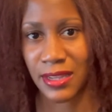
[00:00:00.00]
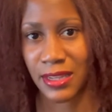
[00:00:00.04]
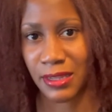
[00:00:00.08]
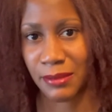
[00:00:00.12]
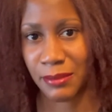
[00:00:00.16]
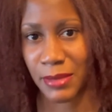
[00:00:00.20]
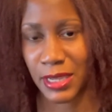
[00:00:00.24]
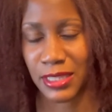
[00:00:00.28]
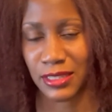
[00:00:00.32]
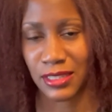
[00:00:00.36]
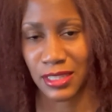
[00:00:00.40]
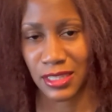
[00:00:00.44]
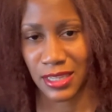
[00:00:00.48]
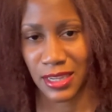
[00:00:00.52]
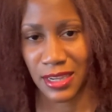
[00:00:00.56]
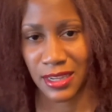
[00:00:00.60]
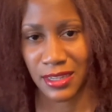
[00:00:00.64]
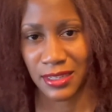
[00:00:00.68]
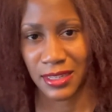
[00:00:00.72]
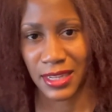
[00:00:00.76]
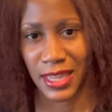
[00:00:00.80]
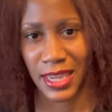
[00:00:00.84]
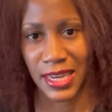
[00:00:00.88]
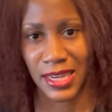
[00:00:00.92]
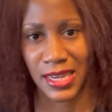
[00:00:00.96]
as a young
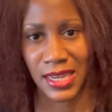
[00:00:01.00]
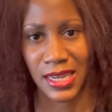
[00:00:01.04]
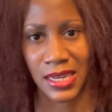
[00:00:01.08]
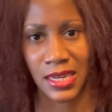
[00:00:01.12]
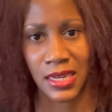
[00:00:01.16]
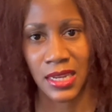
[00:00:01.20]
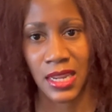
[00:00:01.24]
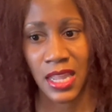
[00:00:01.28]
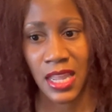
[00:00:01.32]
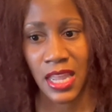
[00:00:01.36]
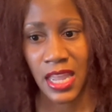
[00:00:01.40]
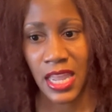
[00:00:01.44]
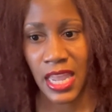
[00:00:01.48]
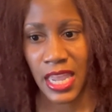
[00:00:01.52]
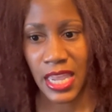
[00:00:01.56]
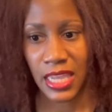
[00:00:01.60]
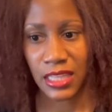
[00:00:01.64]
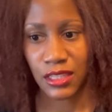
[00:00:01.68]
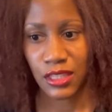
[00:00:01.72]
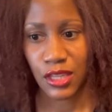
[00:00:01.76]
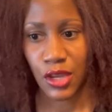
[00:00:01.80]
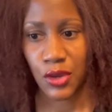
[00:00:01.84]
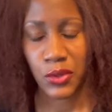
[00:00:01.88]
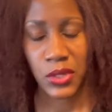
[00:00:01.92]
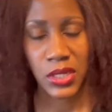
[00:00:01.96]
lady. And
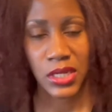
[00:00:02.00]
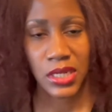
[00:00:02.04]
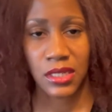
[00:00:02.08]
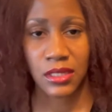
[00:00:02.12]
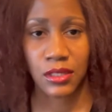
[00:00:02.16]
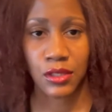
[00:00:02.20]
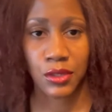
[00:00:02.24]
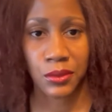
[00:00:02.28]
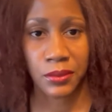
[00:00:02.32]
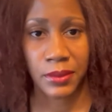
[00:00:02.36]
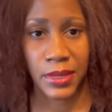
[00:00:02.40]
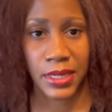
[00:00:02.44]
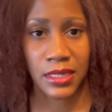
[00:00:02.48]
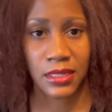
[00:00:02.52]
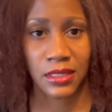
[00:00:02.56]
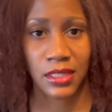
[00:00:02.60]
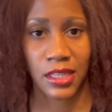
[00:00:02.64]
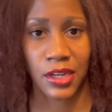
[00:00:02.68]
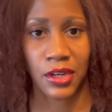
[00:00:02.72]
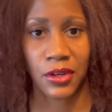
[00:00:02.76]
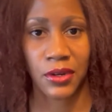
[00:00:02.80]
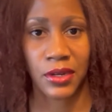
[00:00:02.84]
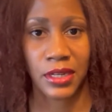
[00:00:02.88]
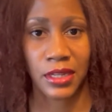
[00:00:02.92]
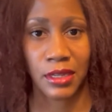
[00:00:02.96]
so it is
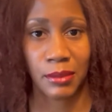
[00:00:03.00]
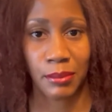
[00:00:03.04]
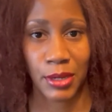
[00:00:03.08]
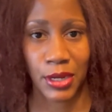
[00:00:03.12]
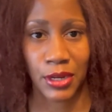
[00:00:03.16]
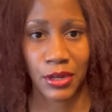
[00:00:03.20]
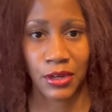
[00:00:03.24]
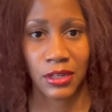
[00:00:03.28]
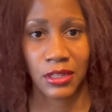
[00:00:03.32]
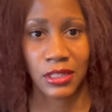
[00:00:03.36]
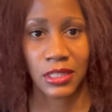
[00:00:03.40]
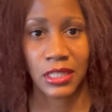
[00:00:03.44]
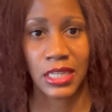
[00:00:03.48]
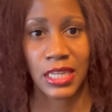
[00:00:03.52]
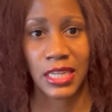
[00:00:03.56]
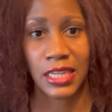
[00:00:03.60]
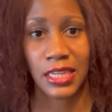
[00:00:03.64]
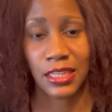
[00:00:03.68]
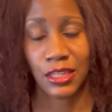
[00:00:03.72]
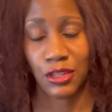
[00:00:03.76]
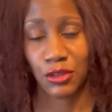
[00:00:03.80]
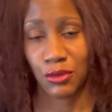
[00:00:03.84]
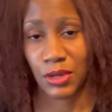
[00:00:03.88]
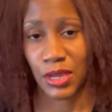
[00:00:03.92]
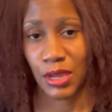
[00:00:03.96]
hereditary. Apparently
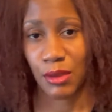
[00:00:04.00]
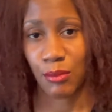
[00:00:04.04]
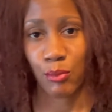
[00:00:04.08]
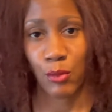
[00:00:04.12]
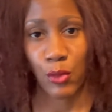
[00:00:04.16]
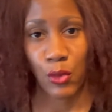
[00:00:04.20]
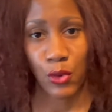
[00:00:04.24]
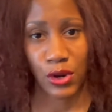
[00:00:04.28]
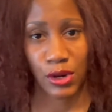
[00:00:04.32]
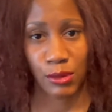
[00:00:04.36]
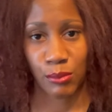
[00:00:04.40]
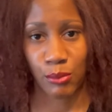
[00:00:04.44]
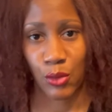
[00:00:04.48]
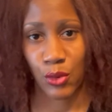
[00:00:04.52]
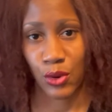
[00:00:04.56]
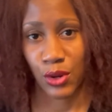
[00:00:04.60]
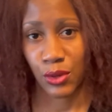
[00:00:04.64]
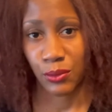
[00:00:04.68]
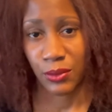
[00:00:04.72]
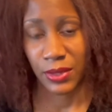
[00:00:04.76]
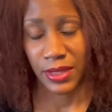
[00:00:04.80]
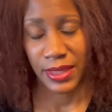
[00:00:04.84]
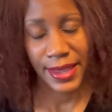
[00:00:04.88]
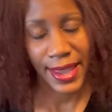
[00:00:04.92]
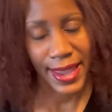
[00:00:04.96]
you get more and more
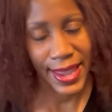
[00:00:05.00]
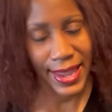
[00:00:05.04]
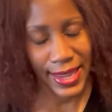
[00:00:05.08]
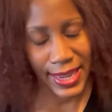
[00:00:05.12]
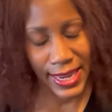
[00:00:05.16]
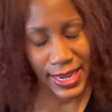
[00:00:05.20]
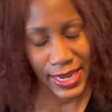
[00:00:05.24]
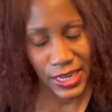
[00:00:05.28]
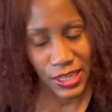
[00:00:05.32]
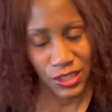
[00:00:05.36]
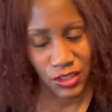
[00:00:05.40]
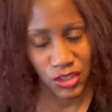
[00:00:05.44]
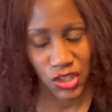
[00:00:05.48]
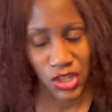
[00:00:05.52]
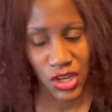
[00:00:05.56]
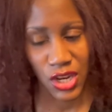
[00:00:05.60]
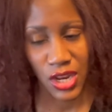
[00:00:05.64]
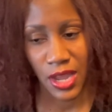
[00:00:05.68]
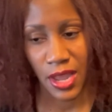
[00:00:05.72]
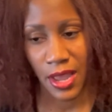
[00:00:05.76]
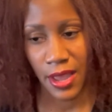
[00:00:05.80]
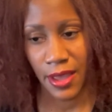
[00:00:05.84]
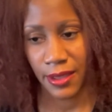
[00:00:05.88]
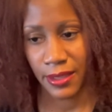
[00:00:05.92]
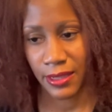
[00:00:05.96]
with age,
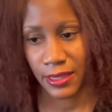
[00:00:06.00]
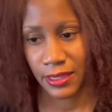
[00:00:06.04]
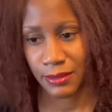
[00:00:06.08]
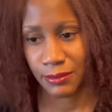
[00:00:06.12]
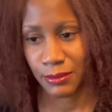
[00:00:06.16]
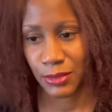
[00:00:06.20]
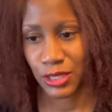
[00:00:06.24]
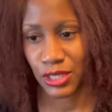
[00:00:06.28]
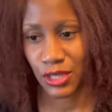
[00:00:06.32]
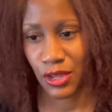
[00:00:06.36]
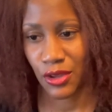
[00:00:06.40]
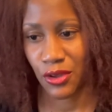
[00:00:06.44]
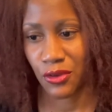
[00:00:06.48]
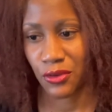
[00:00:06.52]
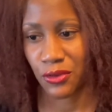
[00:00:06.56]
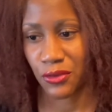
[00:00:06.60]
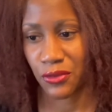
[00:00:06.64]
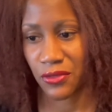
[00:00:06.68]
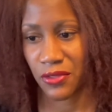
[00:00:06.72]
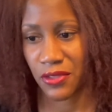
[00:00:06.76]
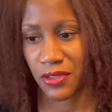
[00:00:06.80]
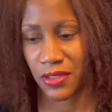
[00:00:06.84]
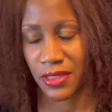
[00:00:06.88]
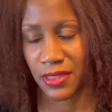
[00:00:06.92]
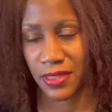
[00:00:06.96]
so
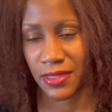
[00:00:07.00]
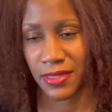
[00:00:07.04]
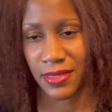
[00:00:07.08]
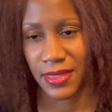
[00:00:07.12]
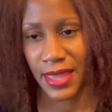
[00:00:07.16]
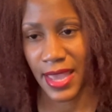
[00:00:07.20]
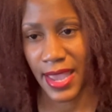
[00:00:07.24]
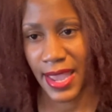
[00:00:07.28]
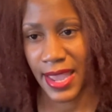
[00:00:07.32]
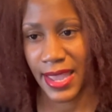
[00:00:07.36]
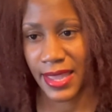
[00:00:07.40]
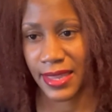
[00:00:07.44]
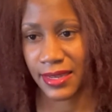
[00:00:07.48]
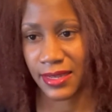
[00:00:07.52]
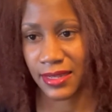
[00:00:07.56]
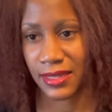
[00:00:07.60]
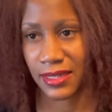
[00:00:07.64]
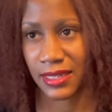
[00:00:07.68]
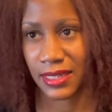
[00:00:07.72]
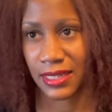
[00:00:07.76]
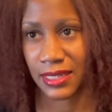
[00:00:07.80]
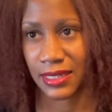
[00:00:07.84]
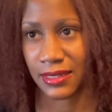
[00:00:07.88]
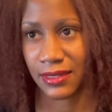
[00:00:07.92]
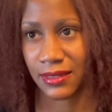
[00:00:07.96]
that
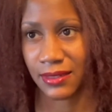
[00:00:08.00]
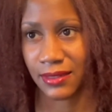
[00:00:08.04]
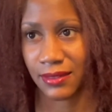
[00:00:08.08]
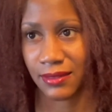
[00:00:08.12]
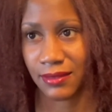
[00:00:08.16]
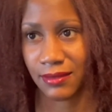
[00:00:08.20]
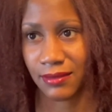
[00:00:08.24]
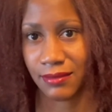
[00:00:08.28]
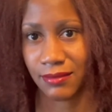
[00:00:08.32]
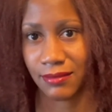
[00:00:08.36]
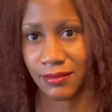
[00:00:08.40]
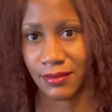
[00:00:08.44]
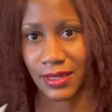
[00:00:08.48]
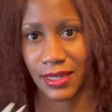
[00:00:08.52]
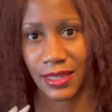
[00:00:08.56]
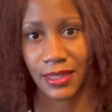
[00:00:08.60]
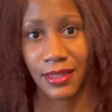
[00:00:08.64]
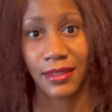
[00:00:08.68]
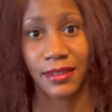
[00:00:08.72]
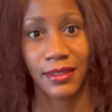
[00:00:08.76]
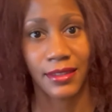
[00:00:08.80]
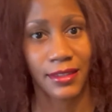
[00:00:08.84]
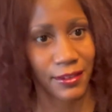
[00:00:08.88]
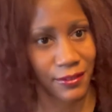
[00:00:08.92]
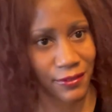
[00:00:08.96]

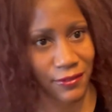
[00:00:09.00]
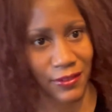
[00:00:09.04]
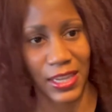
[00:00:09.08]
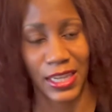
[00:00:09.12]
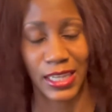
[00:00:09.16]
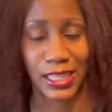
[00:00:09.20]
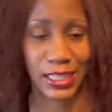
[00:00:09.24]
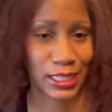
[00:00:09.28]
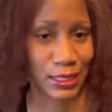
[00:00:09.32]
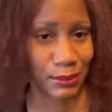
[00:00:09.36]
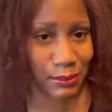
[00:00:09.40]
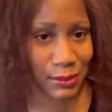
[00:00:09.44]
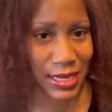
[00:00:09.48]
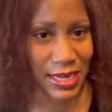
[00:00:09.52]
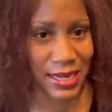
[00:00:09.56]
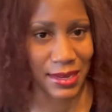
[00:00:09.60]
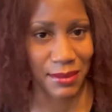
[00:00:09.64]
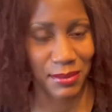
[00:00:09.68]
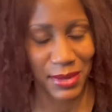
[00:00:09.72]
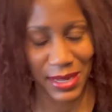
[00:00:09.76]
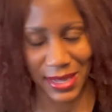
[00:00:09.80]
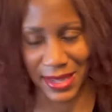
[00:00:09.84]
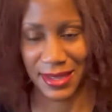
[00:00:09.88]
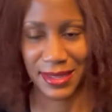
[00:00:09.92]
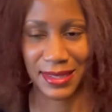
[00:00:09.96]
affects me
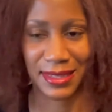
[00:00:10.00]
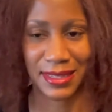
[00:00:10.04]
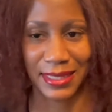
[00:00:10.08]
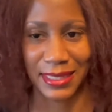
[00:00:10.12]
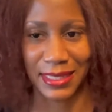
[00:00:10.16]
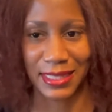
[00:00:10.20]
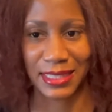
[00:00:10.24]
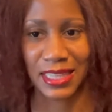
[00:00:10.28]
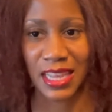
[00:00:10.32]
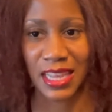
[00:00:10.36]
because,